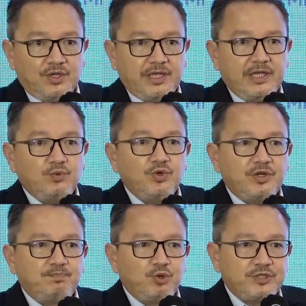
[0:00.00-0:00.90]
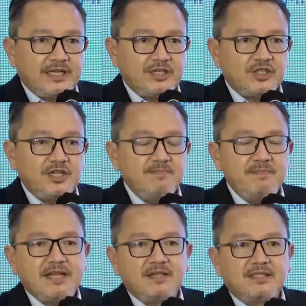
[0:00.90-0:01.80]
it would potentially
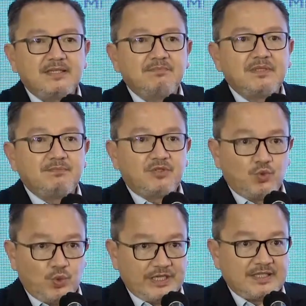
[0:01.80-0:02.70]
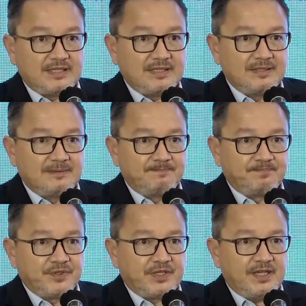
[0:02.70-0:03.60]
make the symptoms worse.
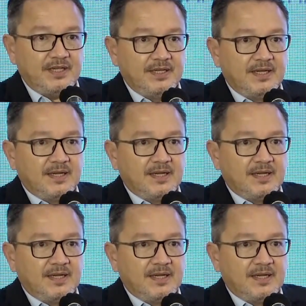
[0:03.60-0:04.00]
Okay?